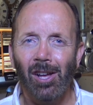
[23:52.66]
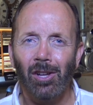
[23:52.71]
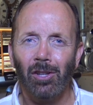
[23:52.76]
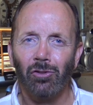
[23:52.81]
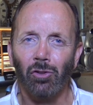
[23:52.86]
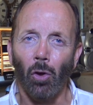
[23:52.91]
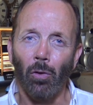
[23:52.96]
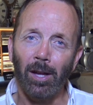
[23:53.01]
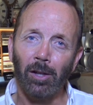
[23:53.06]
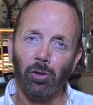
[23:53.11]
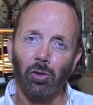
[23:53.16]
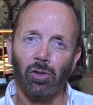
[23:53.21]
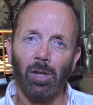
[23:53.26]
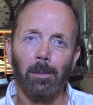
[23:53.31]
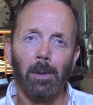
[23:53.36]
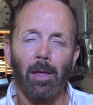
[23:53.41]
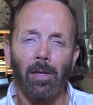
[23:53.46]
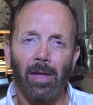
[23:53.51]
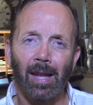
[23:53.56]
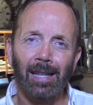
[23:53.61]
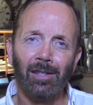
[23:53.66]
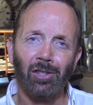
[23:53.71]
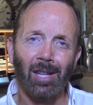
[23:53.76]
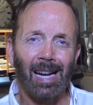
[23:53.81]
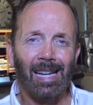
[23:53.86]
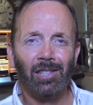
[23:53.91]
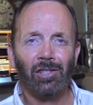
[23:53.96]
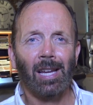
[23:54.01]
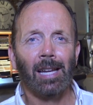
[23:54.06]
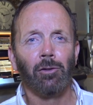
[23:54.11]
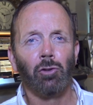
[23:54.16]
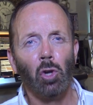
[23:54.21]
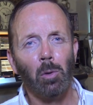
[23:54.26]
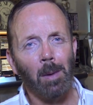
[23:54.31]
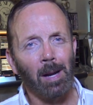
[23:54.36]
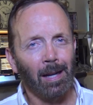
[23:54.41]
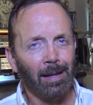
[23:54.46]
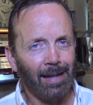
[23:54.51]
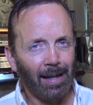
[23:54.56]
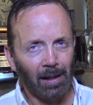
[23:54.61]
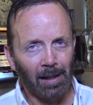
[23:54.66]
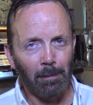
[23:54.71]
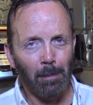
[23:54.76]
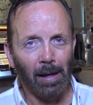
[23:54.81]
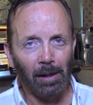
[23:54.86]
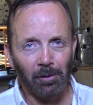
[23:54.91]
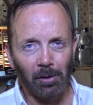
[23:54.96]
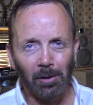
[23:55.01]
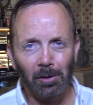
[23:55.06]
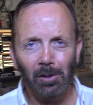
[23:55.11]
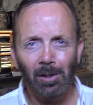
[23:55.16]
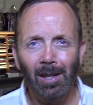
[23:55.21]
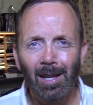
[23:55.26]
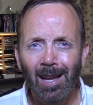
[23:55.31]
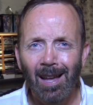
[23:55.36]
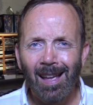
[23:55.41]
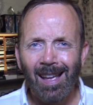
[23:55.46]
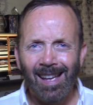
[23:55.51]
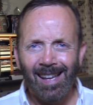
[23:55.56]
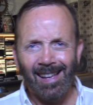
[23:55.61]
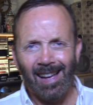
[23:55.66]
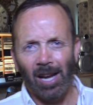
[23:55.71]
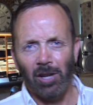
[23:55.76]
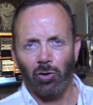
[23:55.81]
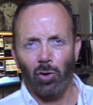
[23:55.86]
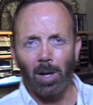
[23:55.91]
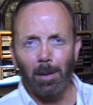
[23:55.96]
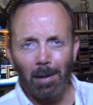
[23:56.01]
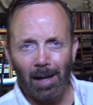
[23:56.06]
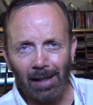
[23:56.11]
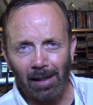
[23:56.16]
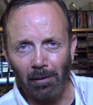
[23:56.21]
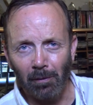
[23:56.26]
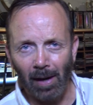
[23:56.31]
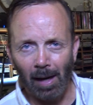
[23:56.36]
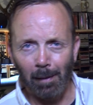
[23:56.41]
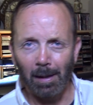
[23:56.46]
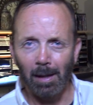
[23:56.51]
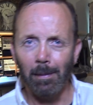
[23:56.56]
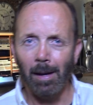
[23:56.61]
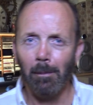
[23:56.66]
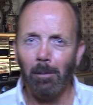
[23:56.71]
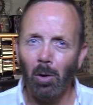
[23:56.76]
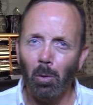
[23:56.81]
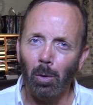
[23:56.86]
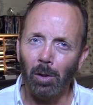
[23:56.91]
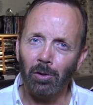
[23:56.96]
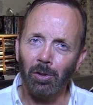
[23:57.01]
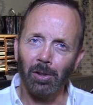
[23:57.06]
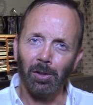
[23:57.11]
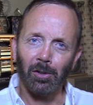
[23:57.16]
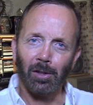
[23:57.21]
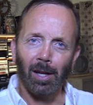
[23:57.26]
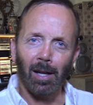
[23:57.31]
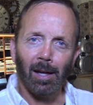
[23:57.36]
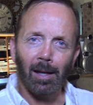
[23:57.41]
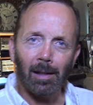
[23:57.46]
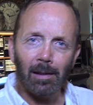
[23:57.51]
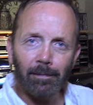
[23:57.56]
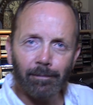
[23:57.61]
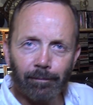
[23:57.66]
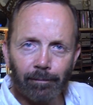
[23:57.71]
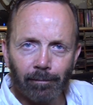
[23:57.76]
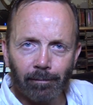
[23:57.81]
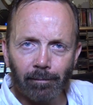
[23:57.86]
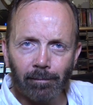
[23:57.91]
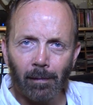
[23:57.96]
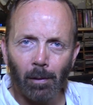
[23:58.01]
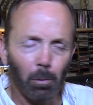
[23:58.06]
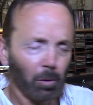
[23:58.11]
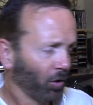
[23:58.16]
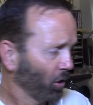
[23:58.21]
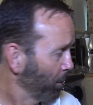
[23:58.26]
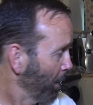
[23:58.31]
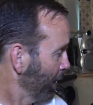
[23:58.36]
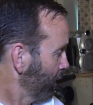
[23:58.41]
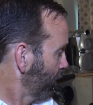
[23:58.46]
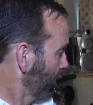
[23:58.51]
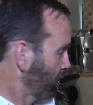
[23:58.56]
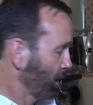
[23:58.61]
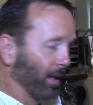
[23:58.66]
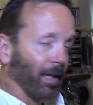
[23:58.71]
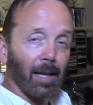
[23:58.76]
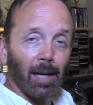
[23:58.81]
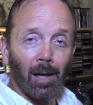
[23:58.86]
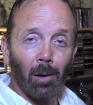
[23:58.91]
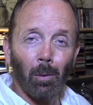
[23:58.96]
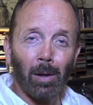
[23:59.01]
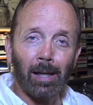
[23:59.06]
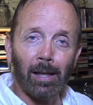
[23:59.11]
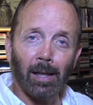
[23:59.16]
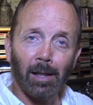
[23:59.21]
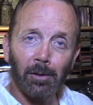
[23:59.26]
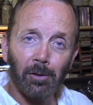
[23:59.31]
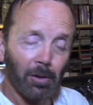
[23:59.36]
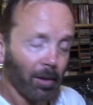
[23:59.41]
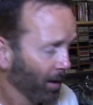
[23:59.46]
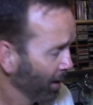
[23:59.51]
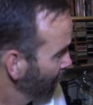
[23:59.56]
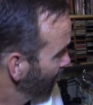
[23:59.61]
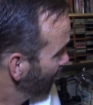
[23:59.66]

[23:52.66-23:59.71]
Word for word: So these are some of the things that I say to him on a daily basis. I treat him like a family member, which is, uh, which is basically uh, what he is.